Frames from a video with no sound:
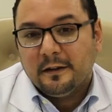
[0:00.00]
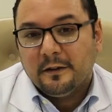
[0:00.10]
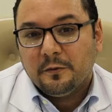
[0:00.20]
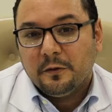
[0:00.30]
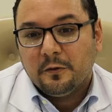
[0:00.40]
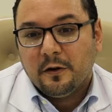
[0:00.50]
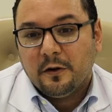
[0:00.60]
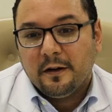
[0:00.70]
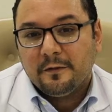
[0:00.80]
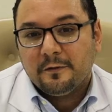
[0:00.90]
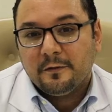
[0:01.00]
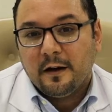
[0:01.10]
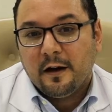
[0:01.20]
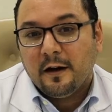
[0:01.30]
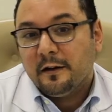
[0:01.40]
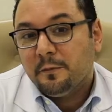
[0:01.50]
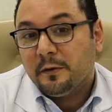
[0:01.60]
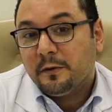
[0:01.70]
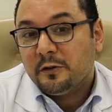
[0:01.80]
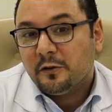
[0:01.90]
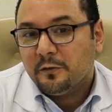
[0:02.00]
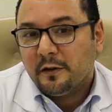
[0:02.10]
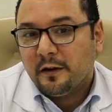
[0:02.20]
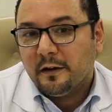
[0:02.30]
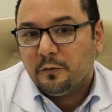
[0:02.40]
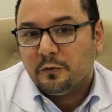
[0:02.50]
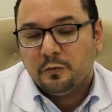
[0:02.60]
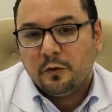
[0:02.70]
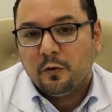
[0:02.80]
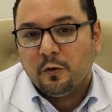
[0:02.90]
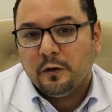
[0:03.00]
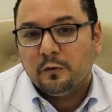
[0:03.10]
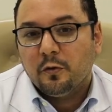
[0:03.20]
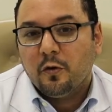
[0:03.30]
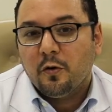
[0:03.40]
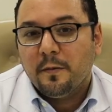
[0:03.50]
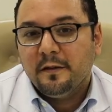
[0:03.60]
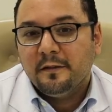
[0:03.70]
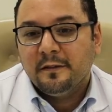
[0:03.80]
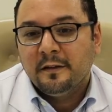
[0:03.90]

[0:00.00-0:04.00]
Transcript: We do have high pressure of the eye, which we call it glaucoma.